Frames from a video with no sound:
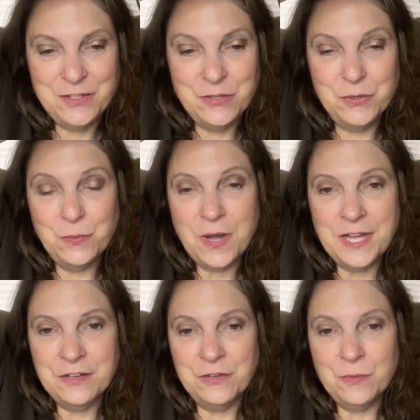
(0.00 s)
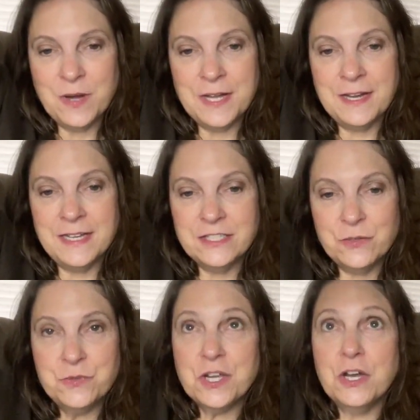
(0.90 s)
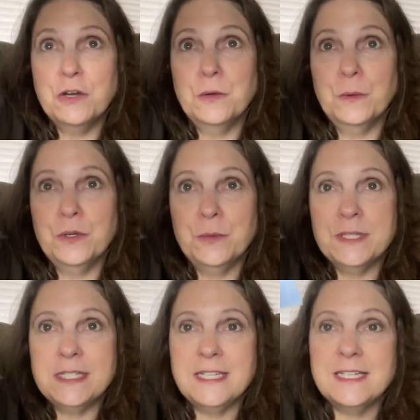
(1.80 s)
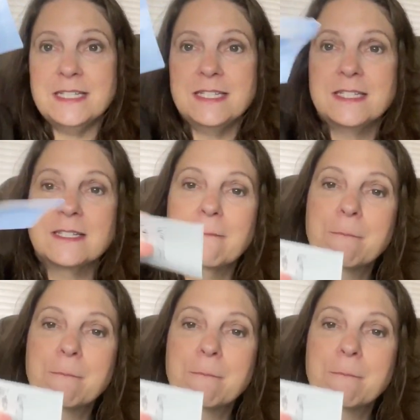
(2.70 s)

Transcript: Who won? Who won? I don't know. Who is this?